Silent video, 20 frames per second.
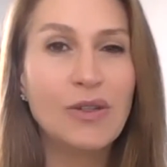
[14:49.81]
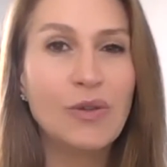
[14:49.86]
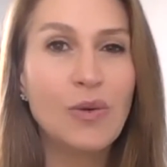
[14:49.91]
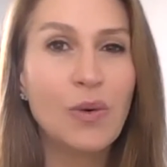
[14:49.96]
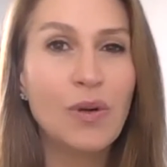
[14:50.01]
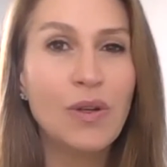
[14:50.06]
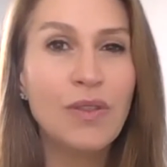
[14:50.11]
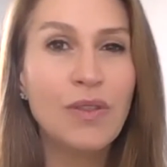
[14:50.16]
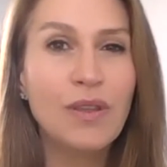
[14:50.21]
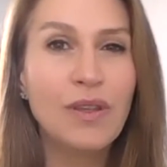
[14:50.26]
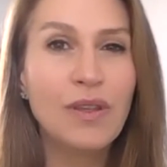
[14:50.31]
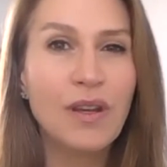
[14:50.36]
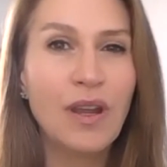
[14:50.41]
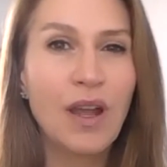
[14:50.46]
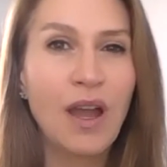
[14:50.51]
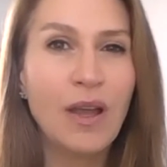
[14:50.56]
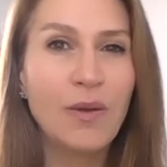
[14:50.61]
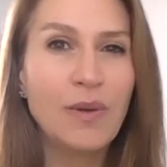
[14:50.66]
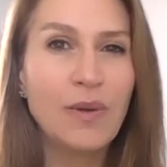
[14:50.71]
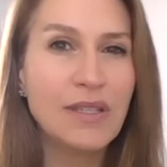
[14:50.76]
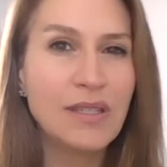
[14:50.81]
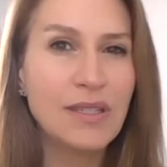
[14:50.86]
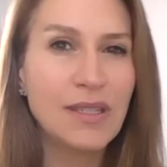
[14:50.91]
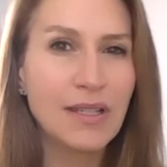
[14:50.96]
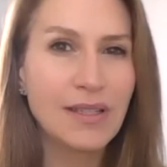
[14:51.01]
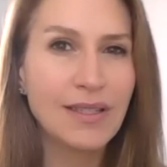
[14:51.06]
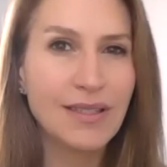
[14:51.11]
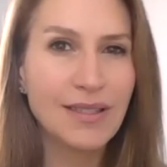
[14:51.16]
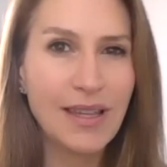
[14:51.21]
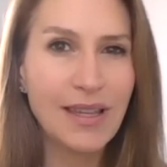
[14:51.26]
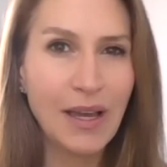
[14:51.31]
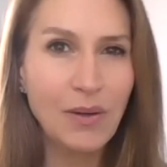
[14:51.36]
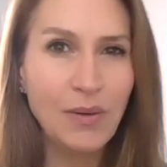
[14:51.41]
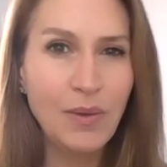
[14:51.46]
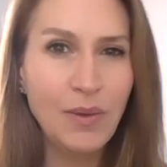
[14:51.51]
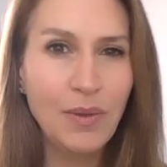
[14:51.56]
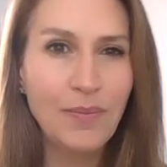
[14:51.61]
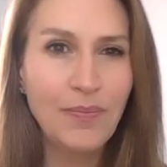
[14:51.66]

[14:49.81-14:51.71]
North and Highway 6 South,